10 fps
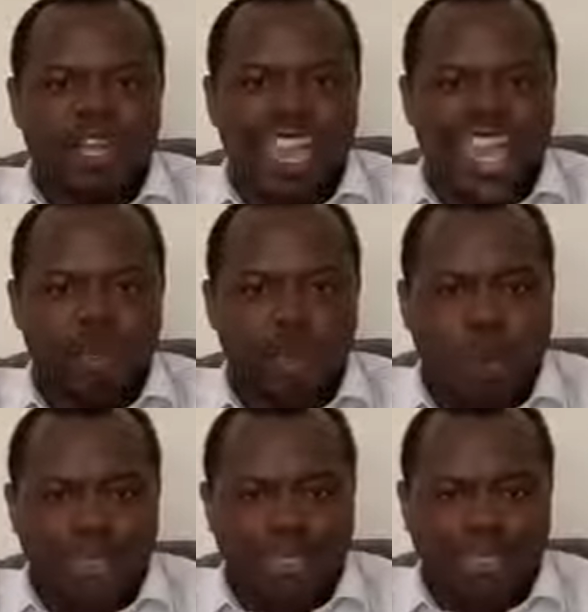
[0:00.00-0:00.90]
The
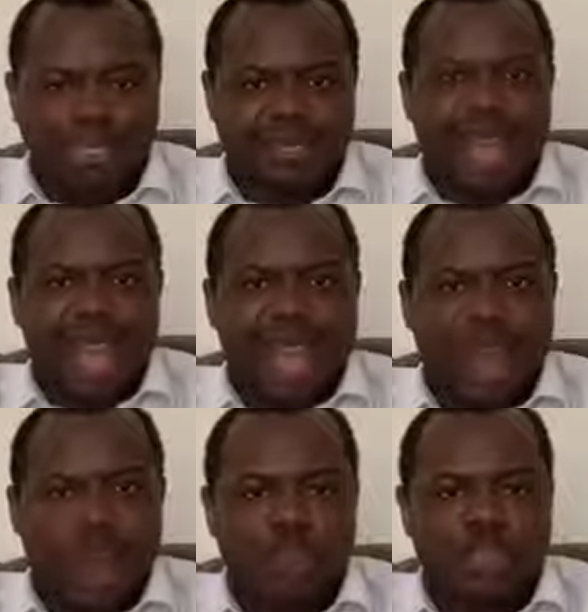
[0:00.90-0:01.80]
Akwangas,
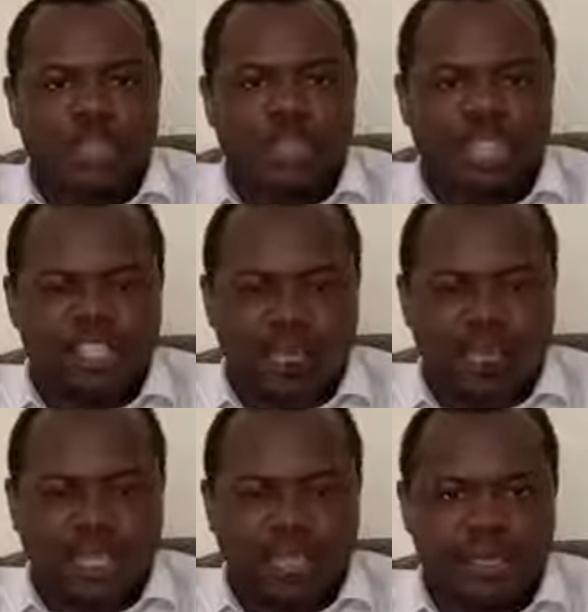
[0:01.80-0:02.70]
how did they do
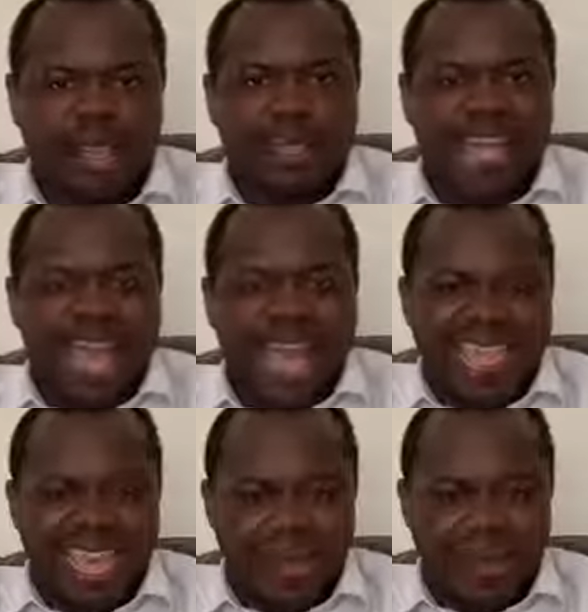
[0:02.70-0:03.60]
it? The
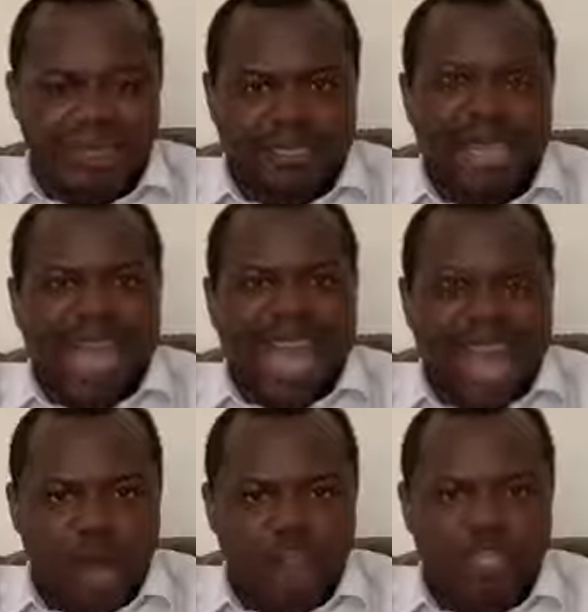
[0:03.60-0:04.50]
Ayabas,
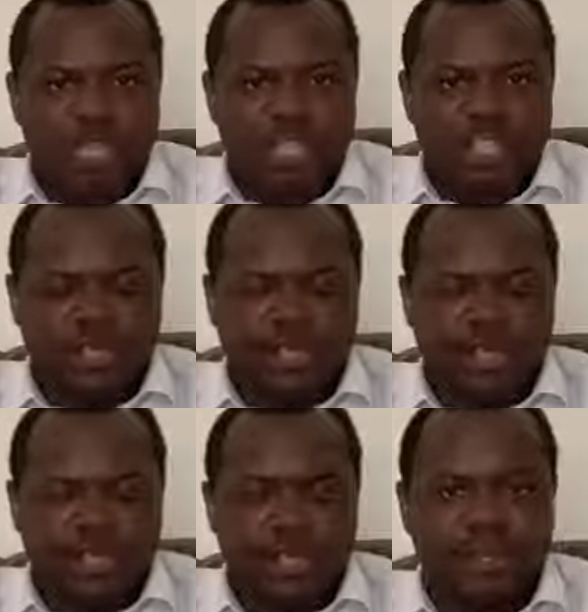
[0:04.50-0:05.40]
how did they do
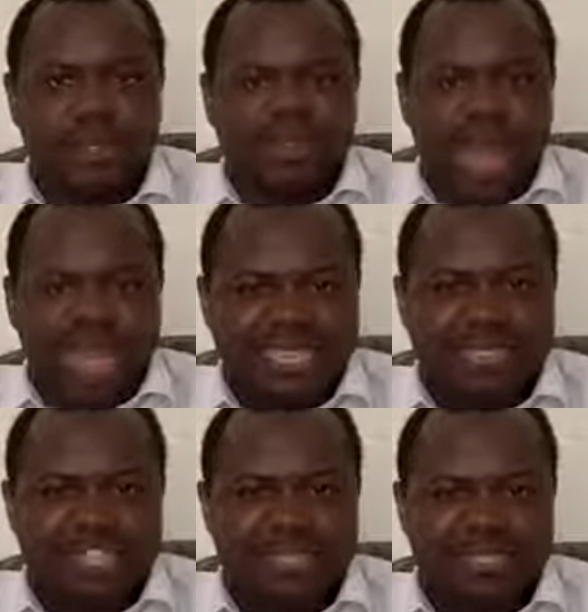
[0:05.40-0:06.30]
it?
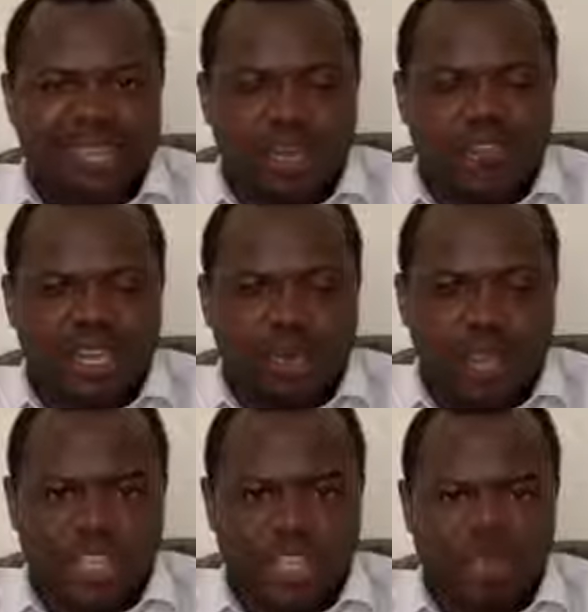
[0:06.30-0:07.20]
Ask yourself that
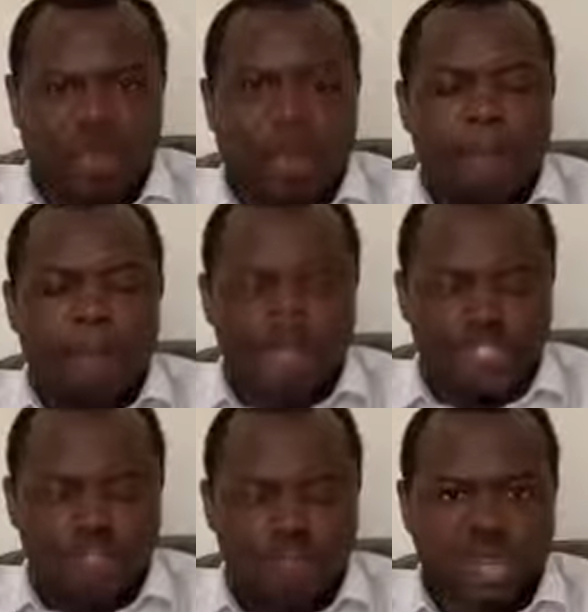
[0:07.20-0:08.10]
question,
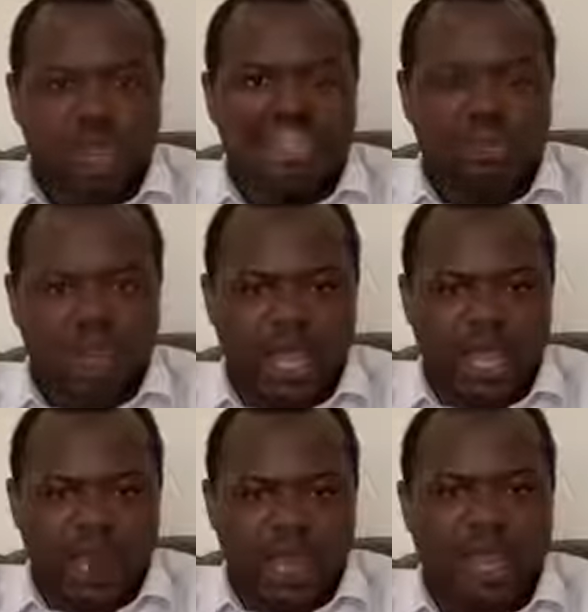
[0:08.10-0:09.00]
particularly to
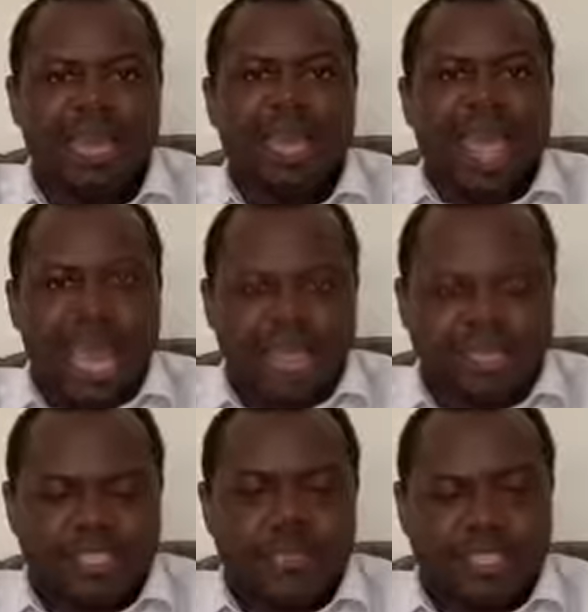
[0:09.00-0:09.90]
Ayaba.
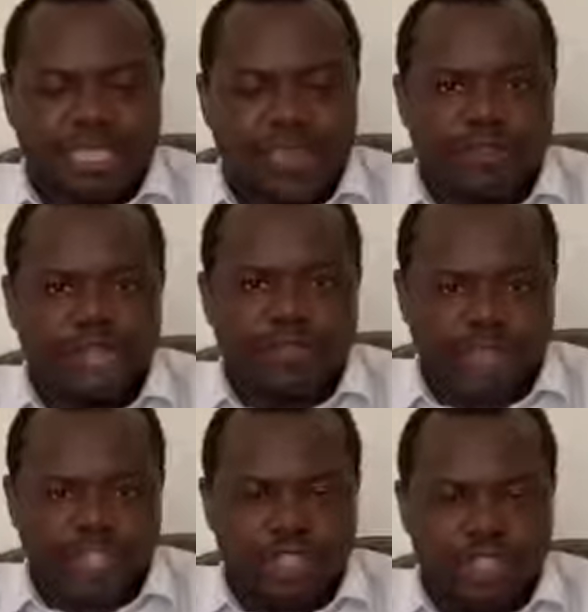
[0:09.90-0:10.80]
Ask yourself that
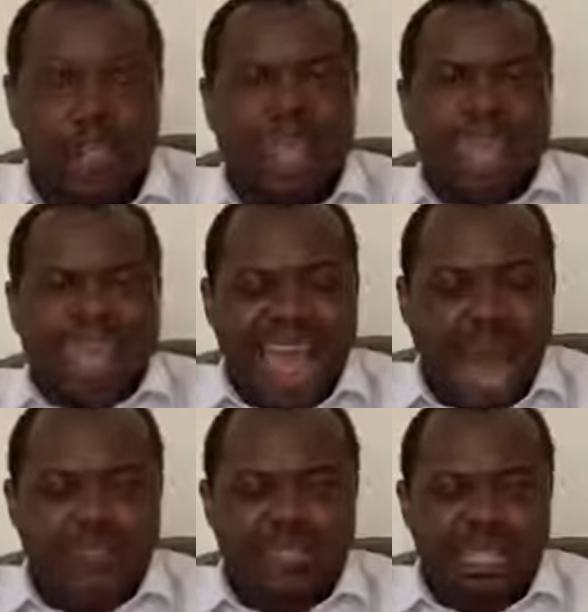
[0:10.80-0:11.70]
question. How